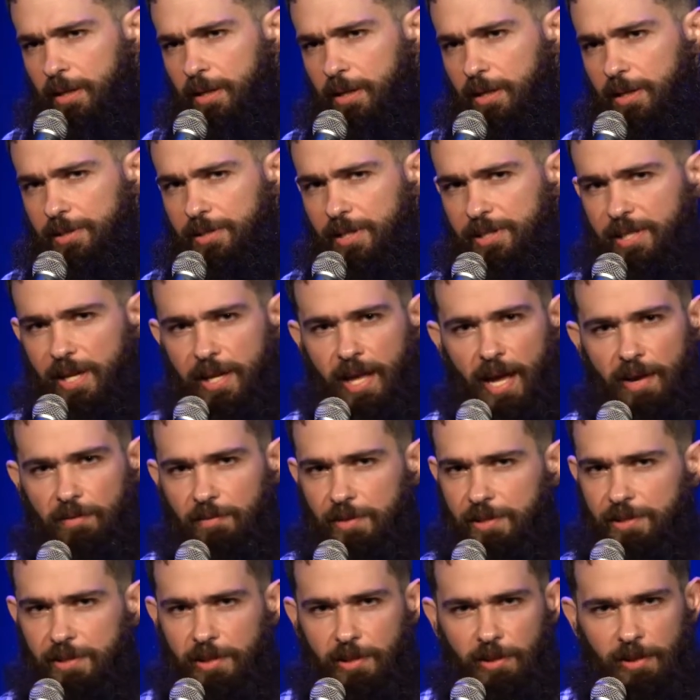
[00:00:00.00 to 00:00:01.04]
Because they take
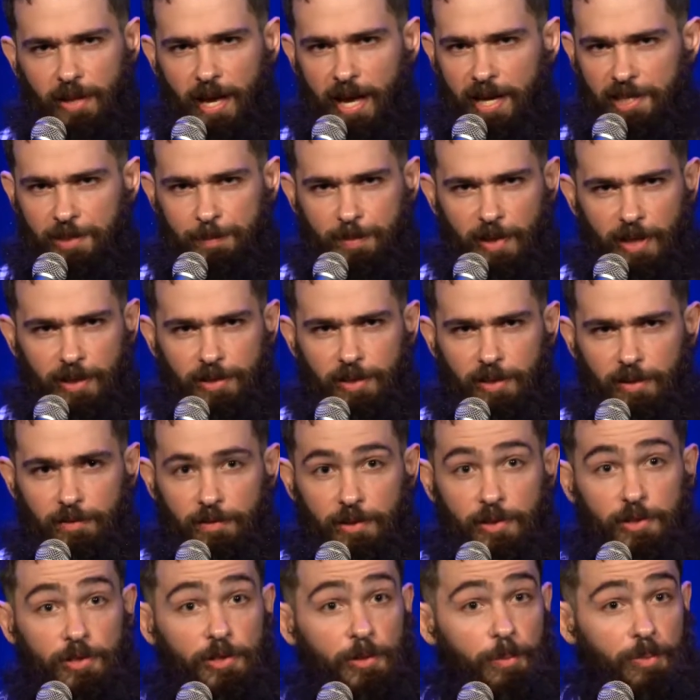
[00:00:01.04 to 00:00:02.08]
every single aspect of
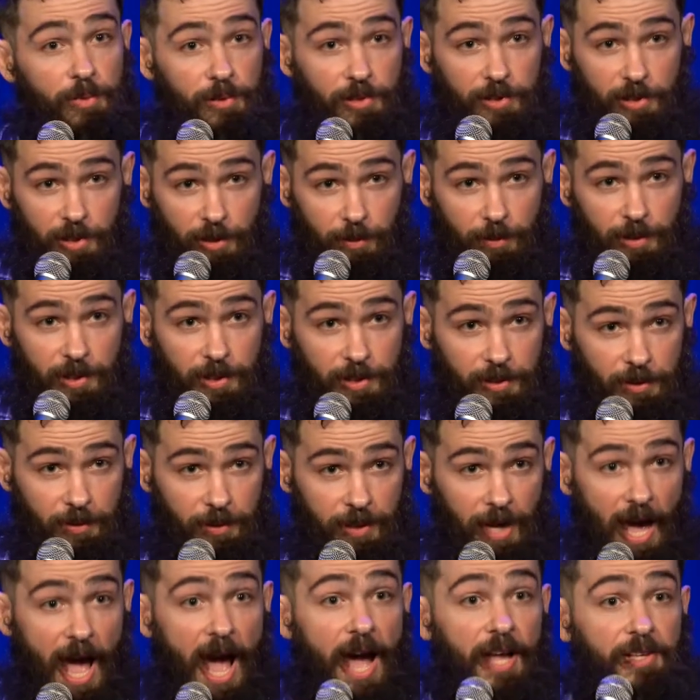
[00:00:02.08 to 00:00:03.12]
it super
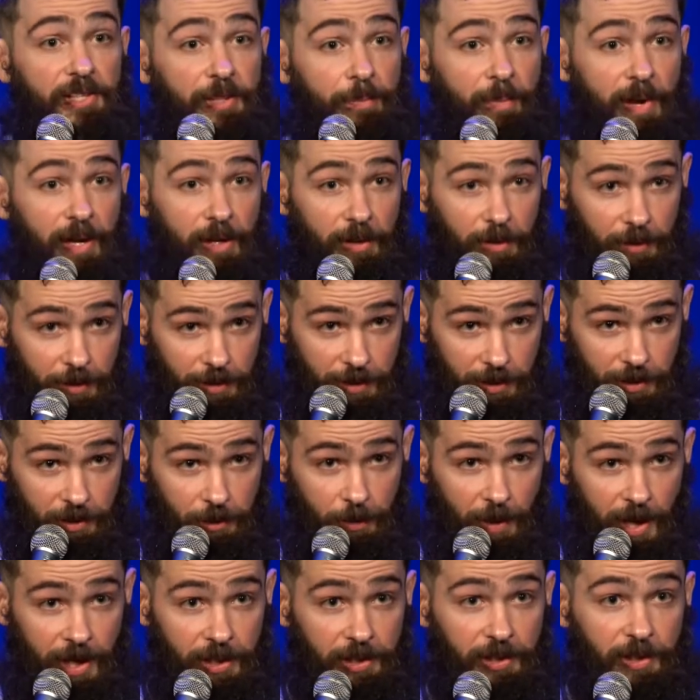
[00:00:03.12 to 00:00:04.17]
seriously as a medical
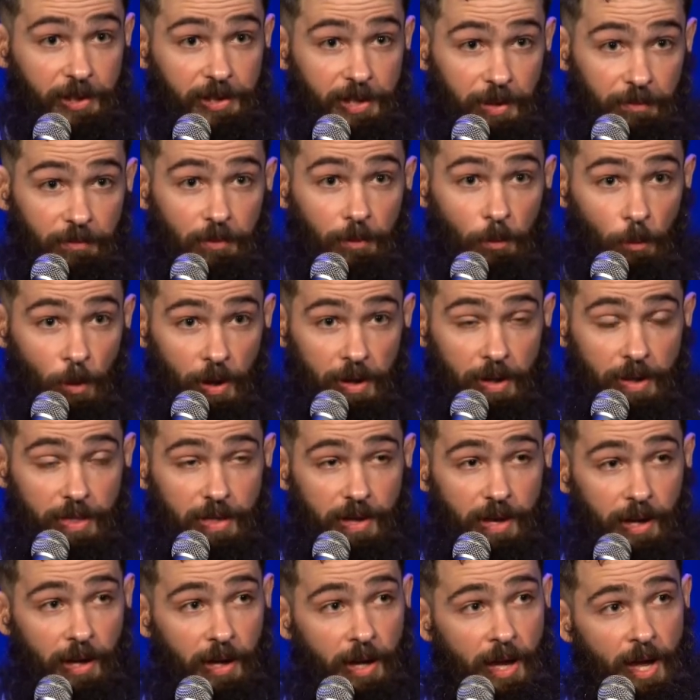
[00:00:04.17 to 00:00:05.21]
situation, except for one
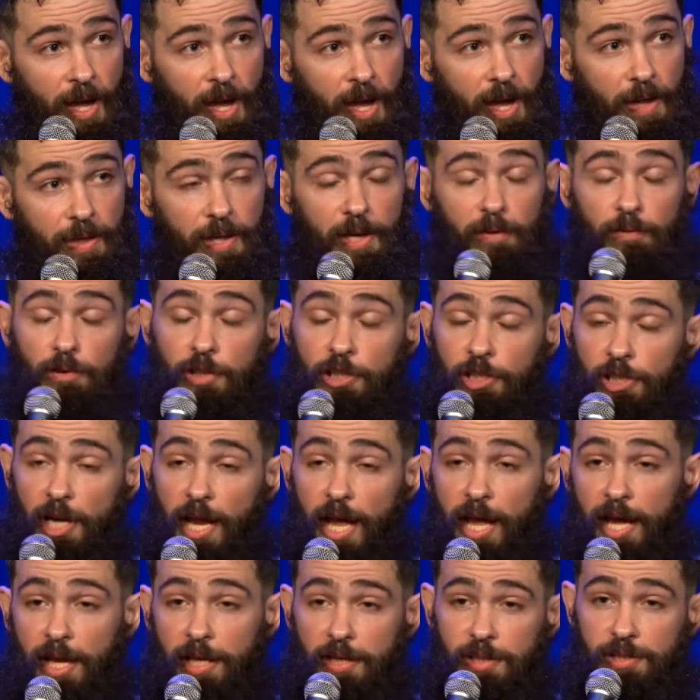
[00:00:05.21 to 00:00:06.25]
thing. They never
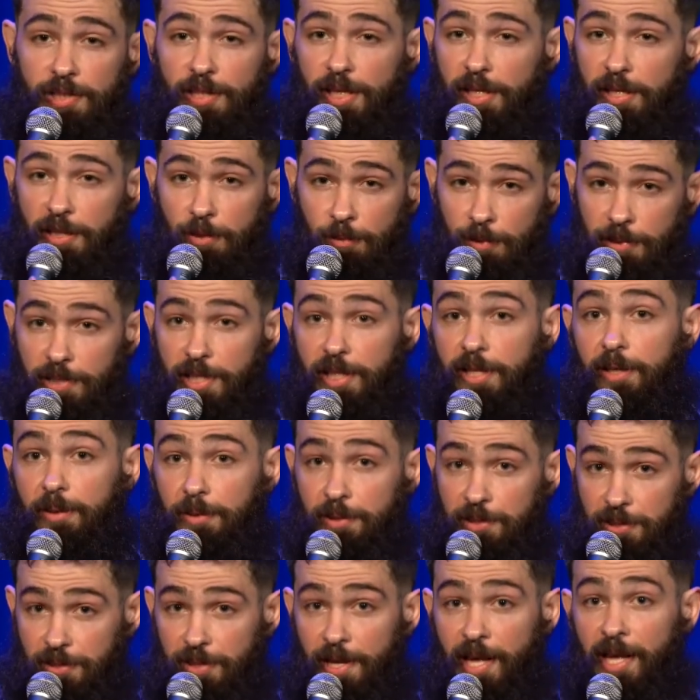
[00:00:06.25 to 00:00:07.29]
changed any of the
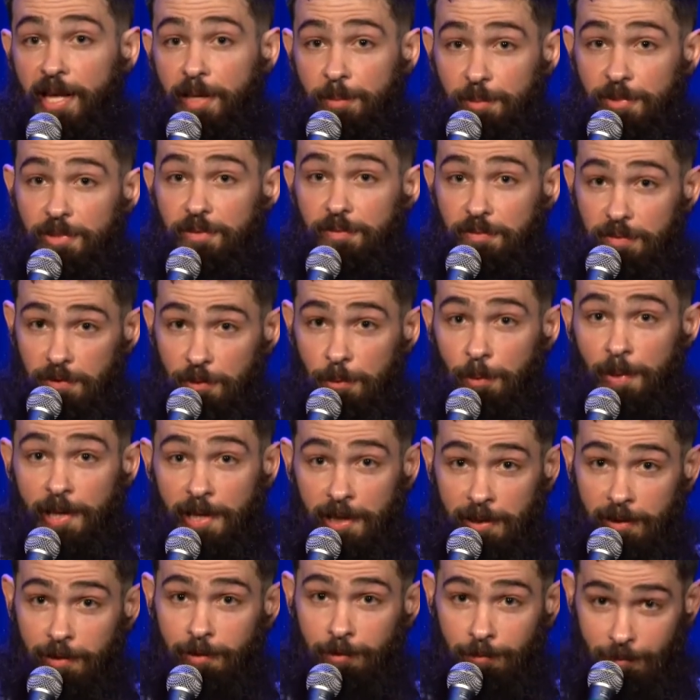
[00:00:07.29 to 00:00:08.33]
ridiculous names of the weed.